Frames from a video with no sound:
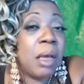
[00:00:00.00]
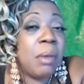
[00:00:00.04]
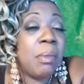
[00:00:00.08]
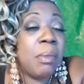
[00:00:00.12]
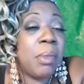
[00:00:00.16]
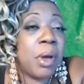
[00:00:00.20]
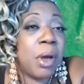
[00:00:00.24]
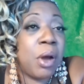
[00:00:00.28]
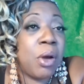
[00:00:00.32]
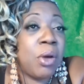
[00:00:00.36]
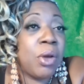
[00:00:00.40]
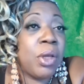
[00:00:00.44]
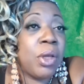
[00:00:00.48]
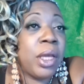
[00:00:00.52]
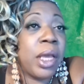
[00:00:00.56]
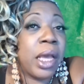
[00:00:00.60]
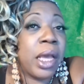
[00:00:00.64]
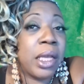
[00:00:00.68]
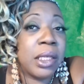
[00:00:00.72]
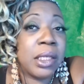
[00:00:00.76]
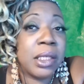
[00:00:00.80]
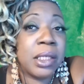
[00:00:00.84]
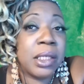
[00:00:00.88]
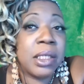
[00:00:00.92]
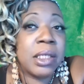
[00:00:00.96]
But oh
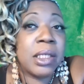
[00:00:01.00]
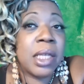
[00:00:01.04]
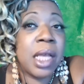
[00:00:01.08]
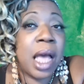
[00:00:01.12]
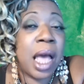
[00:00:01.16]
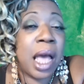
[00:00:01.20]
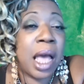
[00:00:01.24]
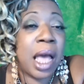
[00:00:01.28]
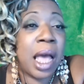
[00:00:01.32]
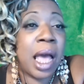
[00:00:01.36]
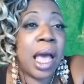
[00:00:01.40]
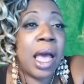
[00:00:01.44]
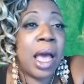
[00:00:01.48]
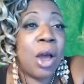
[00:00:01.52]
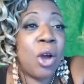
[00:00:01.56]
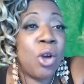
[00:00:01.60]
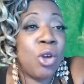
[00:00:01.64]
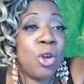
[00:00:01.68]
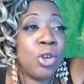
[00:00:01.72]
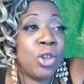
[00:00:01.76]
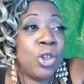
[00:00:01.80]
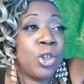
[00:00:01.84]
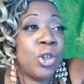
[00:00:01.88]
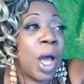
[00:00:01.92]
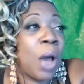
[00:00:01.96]
yes, I
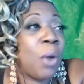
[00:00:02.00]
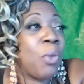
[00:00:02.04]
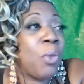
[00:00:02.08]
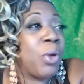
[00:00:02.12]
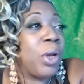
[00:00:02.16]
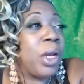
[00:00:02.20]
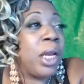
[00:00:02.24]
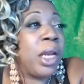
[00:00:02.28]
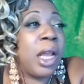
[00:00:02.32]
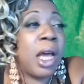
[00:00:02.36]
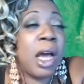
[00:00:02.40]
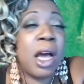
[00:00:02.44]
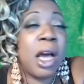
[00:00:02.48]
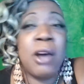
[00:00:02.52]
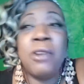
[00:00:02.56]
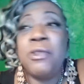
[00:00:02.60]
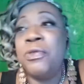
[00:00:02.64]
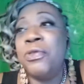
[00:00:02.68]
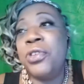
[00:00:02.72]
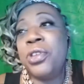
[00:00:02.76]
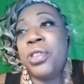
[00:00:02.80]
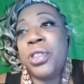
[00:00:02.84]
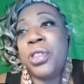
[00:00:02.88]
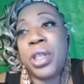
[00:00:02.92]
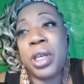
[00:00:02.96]
would love
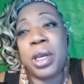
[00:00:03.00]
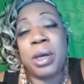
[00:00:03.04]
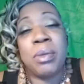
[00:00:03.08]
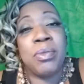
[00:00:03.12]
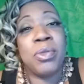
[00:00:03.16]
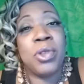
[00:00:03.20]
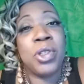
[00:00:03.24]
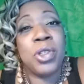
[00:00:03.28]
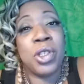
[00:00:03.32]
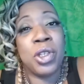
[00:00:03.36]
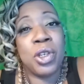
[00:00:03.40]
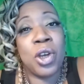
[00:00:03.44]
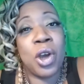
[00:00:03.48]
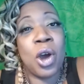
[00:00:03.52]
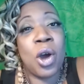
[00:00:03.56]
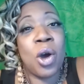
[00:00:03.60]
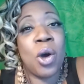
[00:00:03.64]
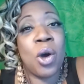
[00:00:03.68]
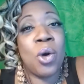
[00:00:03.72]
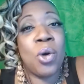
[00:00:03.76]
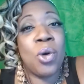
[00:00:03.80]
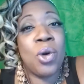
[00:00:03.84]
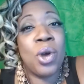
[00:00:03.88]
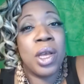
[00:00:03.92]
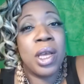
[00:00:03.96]
for them to
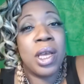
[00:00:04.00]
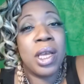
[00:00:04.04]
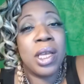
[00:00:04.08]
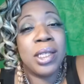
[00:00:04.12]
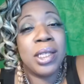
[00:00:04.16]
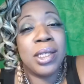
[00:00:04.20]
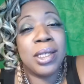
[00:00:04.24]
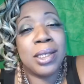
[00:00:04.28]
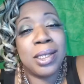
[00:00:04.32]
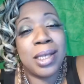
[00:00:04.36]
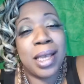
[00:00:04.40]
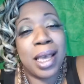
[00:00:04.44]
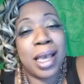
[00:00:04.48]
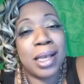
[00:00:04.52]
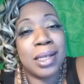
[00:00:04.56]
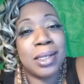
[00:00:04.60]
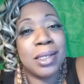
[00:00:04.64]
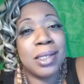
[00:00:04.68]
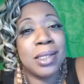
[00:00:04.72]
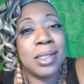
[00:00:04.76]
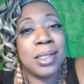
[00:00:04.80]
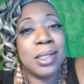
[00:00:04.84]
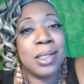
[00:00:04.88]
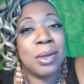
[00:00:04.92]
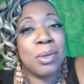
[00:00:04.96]
go to
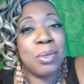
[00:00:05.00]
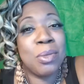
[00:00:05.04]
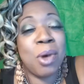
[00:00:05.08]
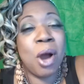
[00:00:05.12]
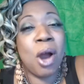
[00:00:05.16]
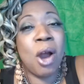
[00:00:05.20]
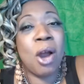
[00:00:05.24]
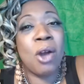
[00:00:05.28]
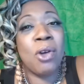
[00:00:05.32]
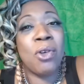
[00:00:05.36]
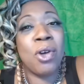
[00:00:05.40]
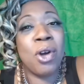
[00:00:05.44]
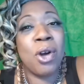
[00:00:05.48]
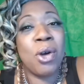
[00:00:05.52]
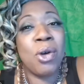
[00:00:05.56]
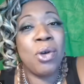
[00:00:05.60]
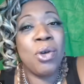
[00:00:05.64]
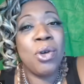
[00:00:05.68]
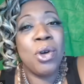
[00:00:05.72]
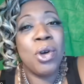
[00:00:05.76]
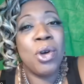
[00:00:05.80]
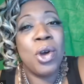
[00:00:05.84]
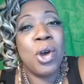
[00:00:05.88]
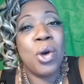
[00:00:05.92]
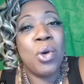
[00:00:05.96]
Texas tomorrow